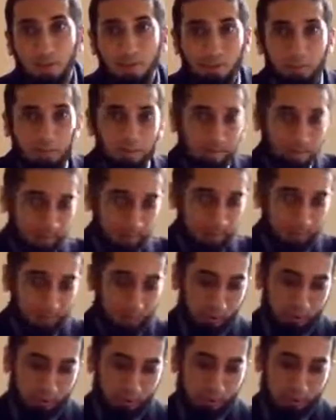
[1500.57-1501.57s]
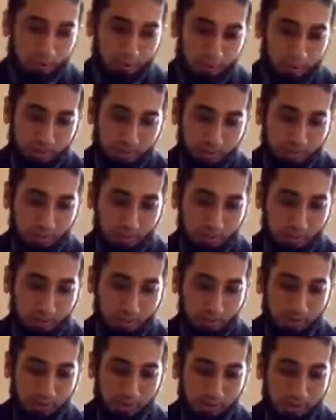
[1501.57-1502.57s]
And the brother's like, Jumu'ah time,
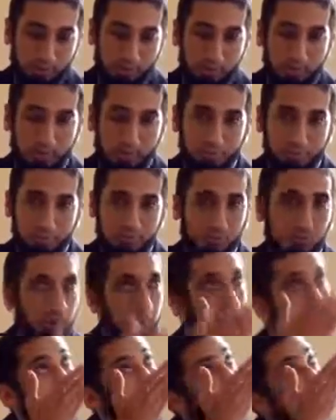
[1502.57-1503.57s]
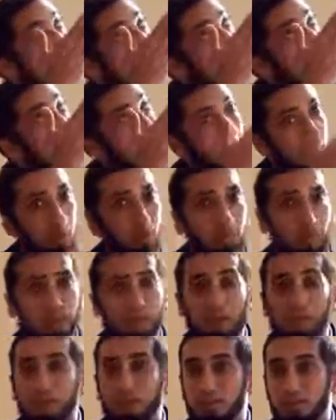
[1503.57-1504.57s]
Jumu'ah time. But man, the customer's
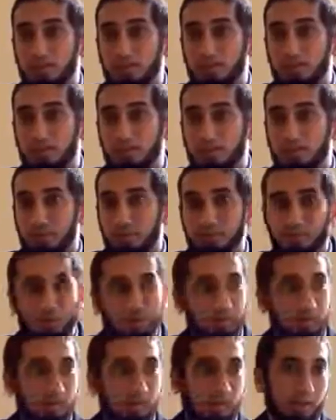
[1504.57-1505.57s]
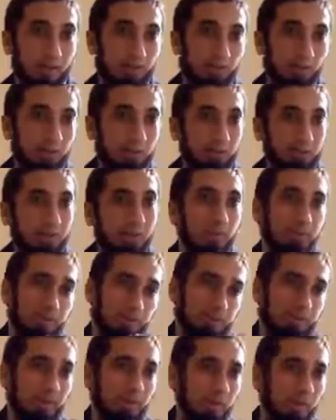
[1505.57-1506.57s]
looking at, I don't know, maybe
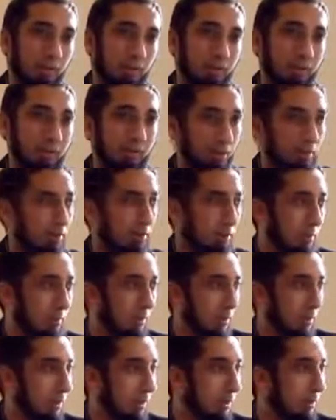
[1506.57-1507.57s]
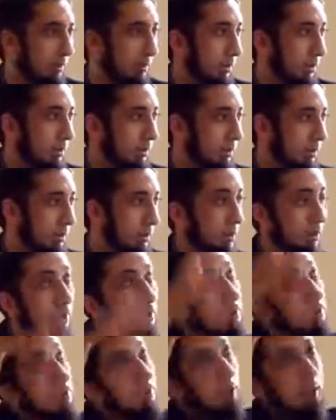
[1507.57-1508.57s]
just a little bit. Let me wait a little bit.
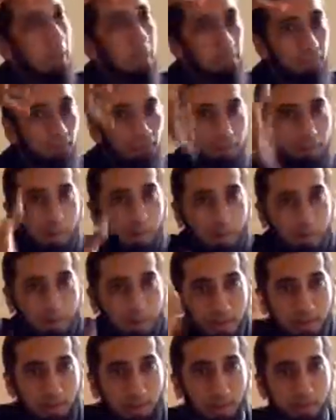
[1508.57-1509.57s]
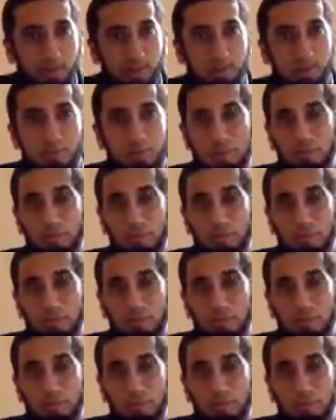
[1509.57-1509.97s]
So the guy puts it in his cart.